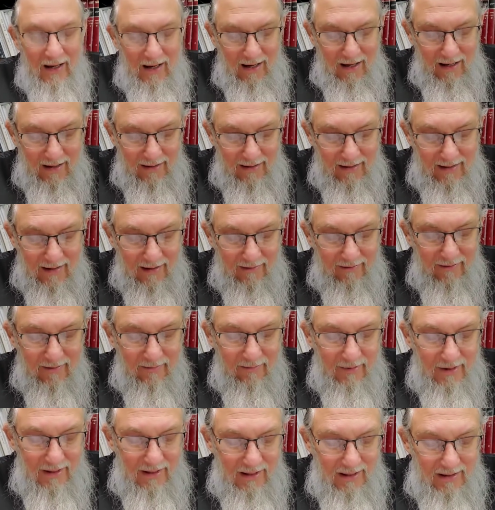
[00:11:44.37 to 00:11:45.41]
I never
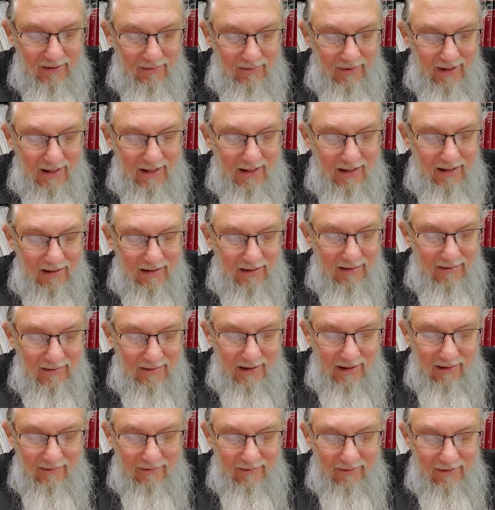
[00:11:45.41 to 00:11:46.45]
begin writing until
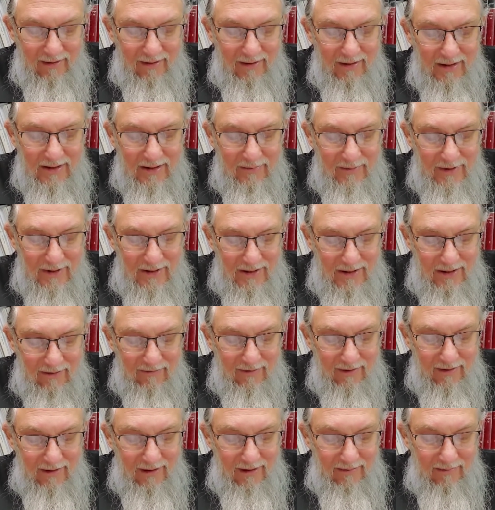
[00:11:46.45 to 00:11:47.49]
I have learned a
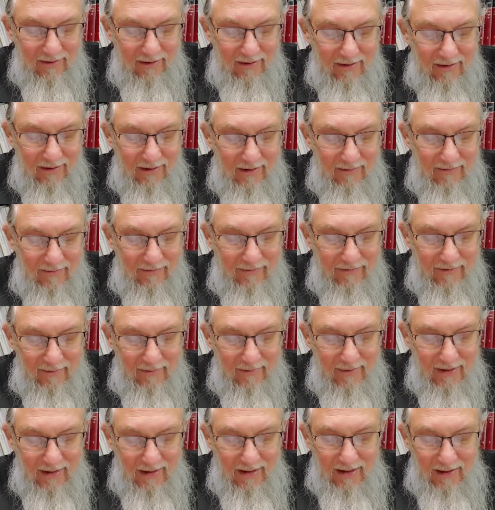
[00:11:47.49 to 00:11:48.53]
specific number of,
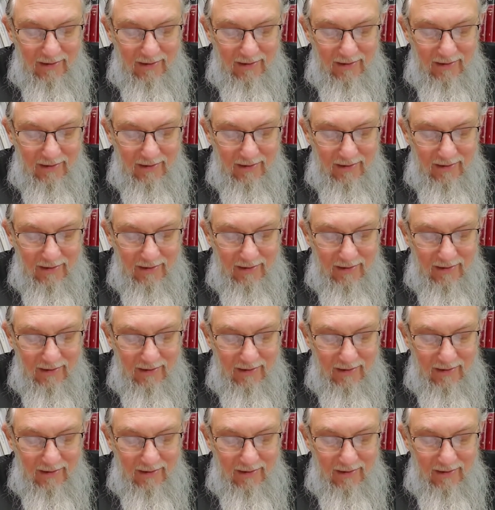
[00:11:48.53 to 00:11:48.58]
from